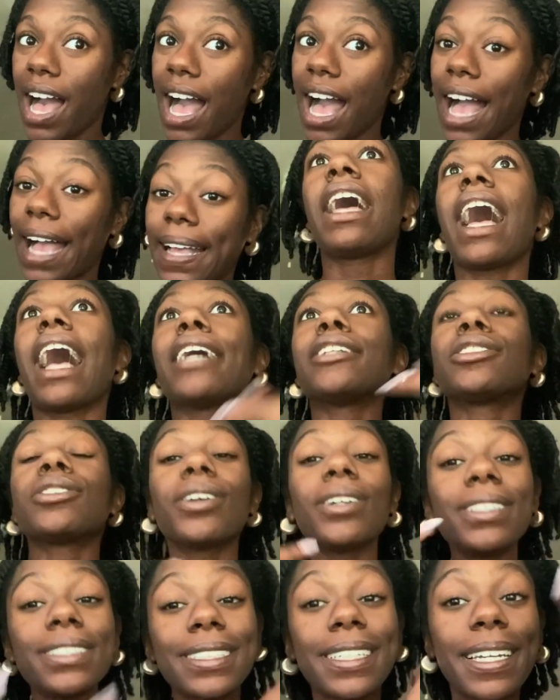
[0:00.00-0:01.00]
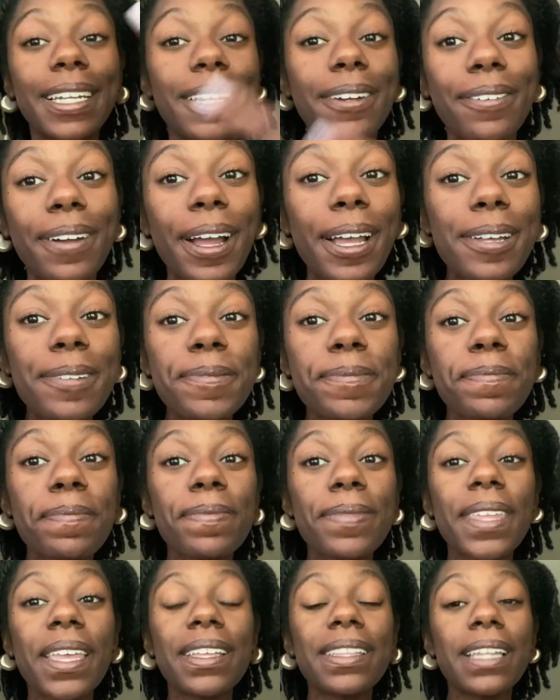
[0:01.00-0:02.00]
I started studying, right?
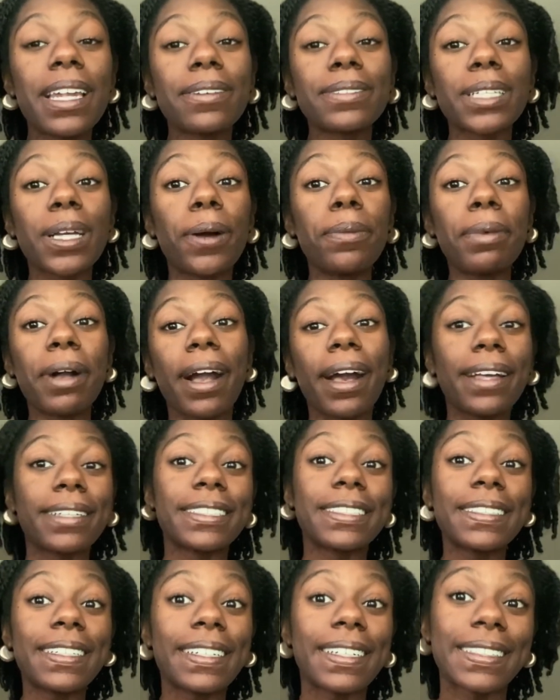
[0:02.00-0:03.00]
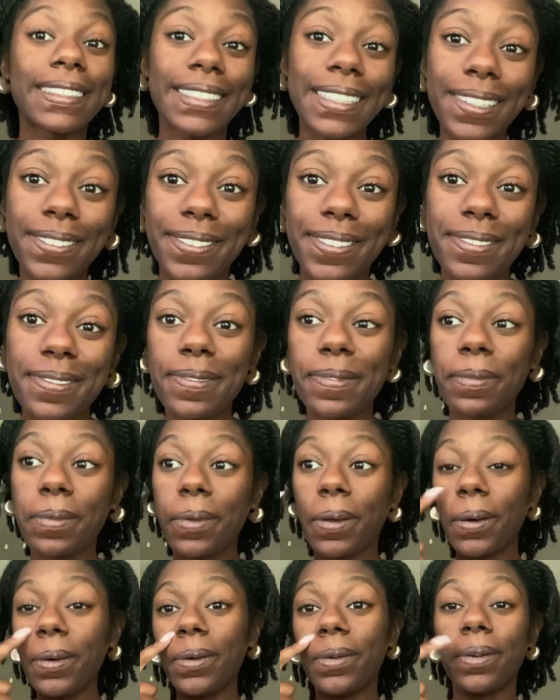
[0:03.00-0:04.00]
And then I was like, oh my gosh, there's a lot of stuff.
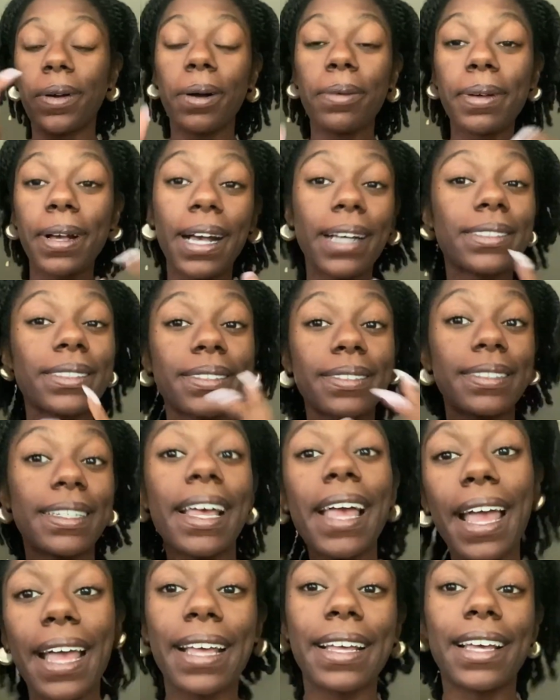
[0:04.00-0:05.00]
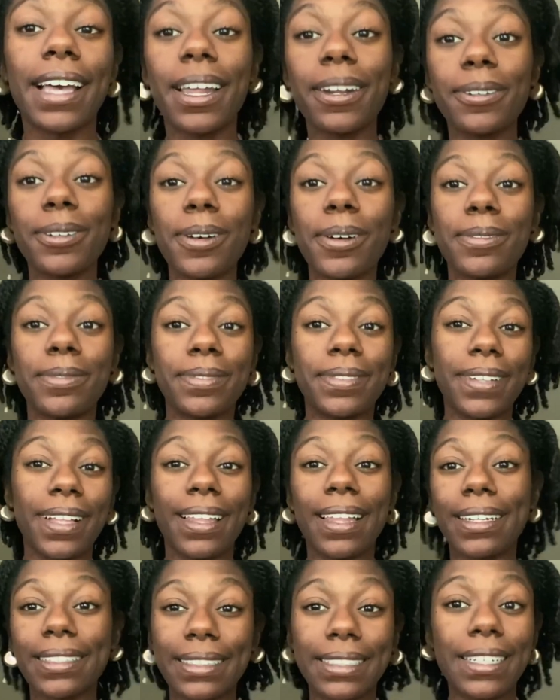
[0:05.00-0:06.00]
Oh my gosh, I don't know a
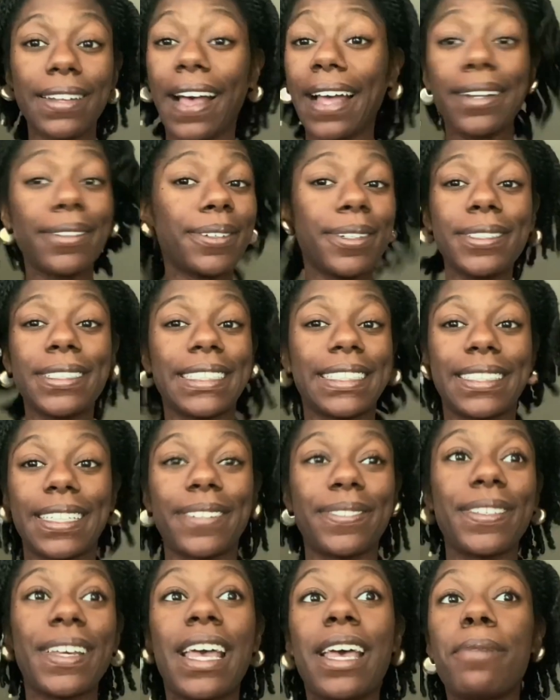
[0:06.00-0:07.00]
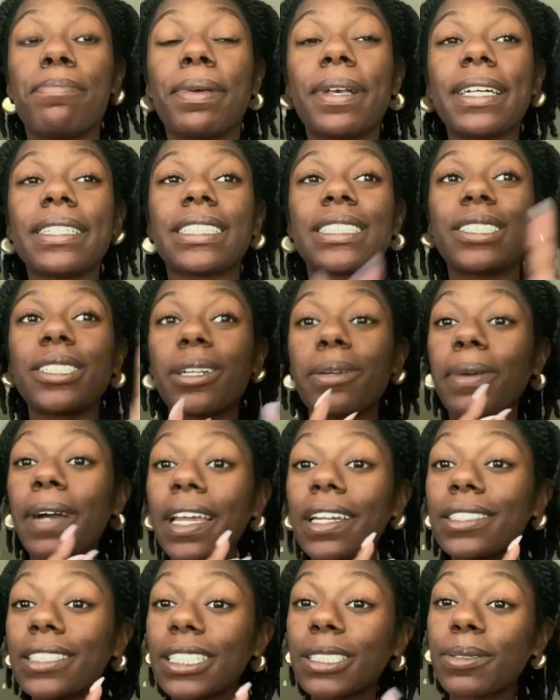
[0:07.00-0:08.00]
lot of stuff. I don't know this stuff because I took a
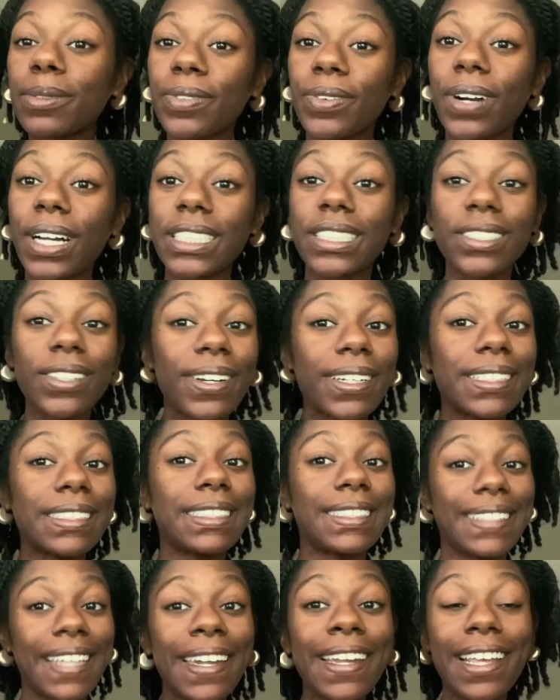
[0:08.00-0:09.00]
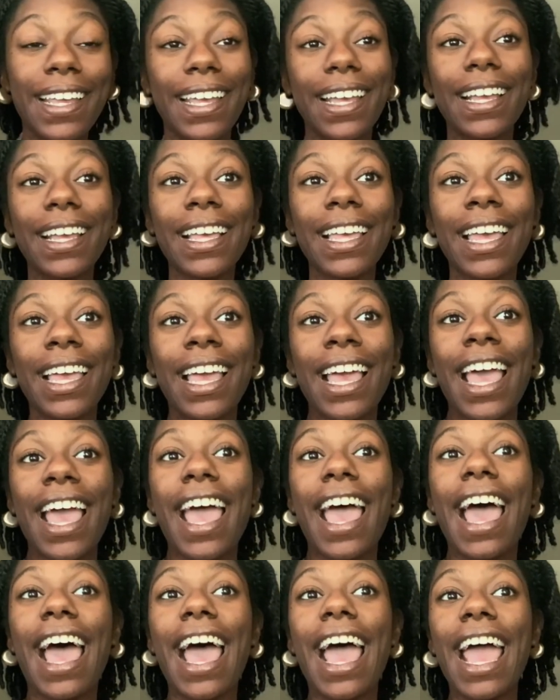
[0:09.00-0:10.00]
practice test before I started studying,
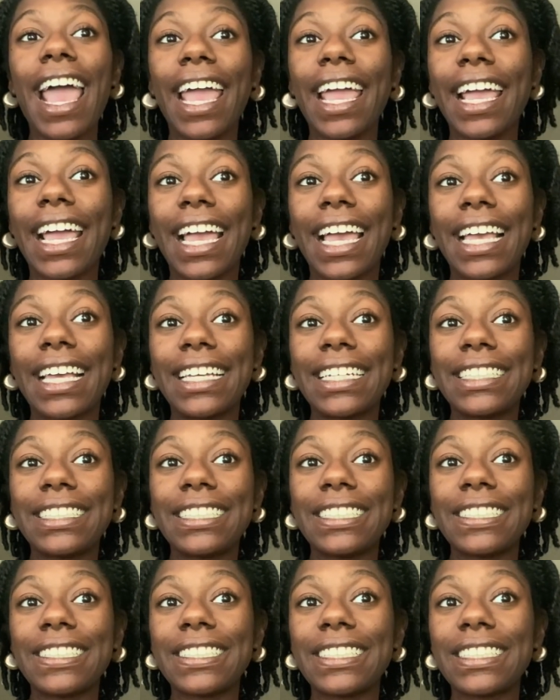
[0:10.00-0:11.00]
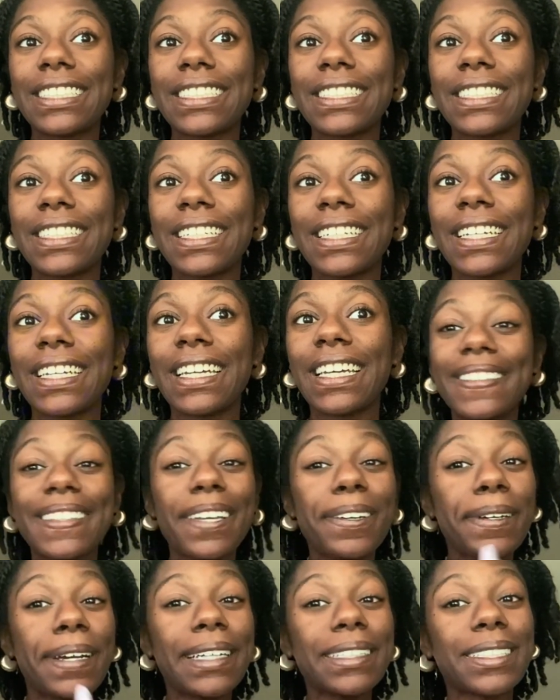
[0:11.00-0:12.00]
and they
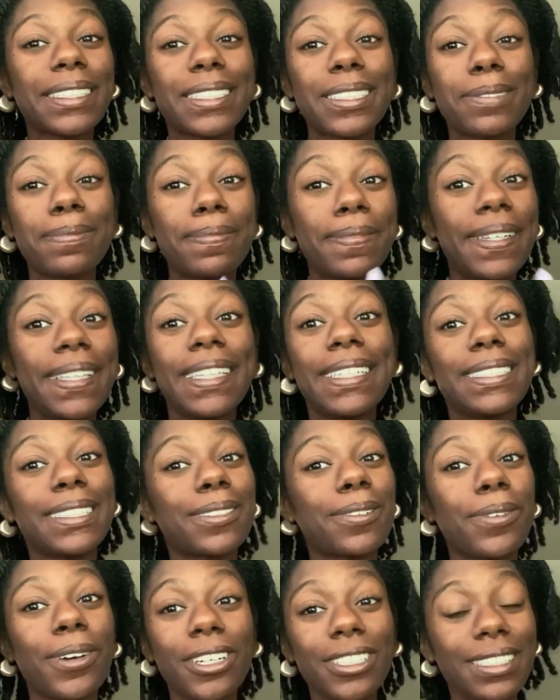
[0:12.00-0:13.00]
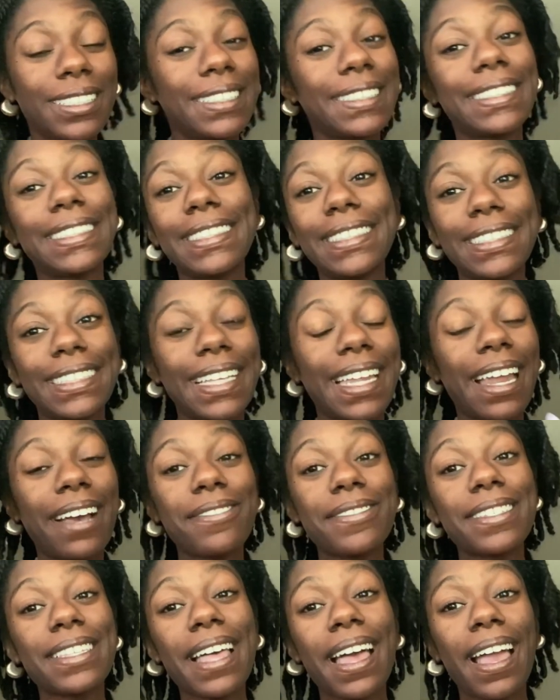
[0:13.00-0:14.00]
were asking me these questions, and I
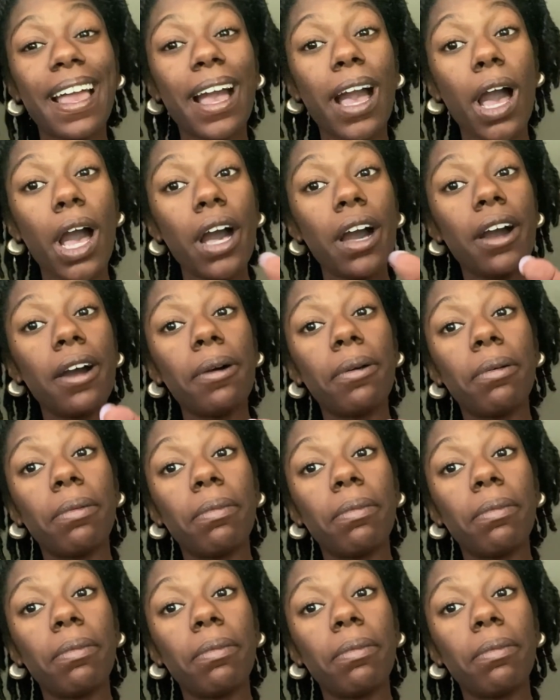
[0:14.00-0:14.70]
was like, oh,